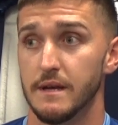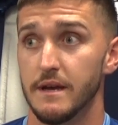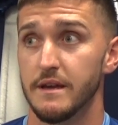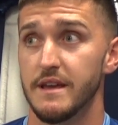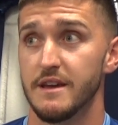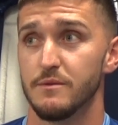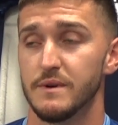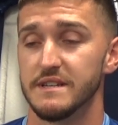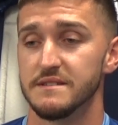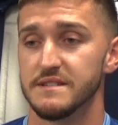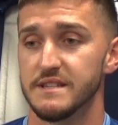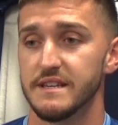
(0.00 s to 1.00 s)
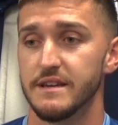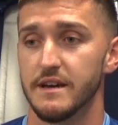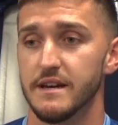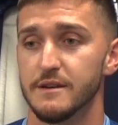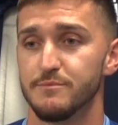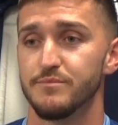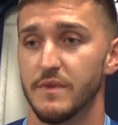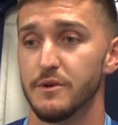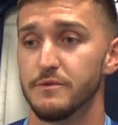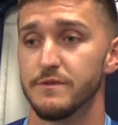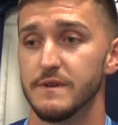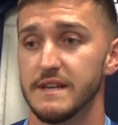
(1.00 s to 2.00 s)
Yeah, we'll wait and see.
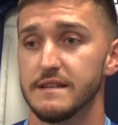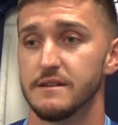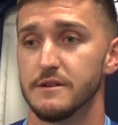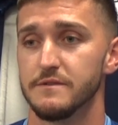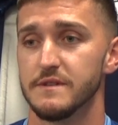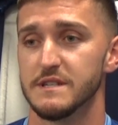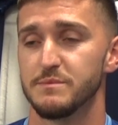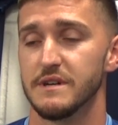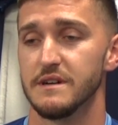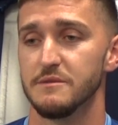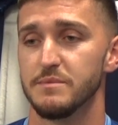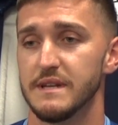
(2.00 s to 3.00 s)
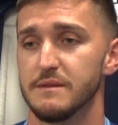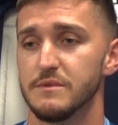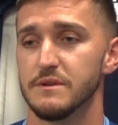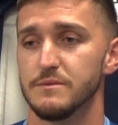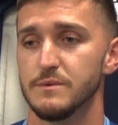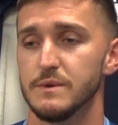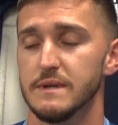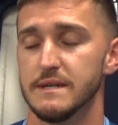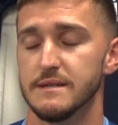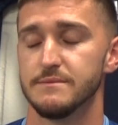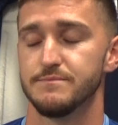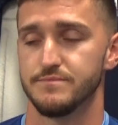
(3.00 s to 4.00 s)
Hopefully that's part of the plan, but
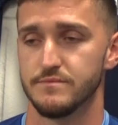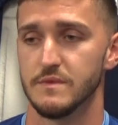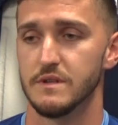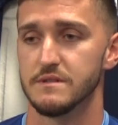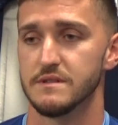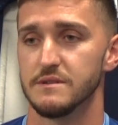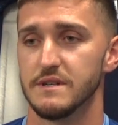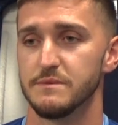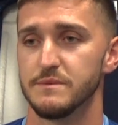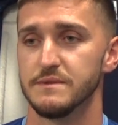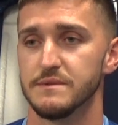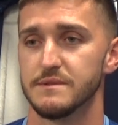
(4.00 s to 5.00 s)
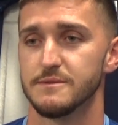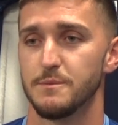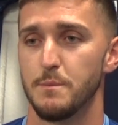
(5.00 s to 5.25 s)
we'll look to see what happens.